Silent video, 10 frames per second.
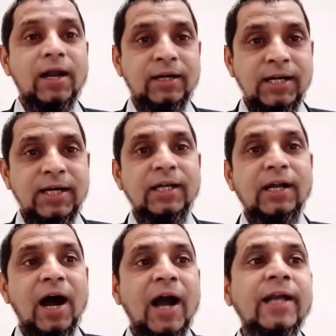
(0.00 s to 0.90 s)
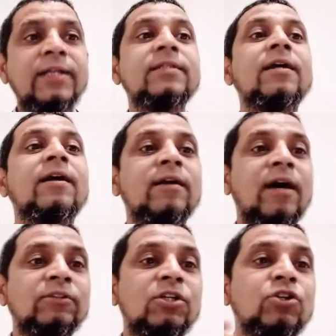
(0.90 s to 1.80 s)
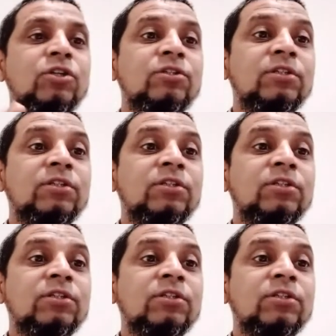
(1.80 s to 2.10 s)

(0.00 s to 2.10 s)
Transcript: reading guides, translation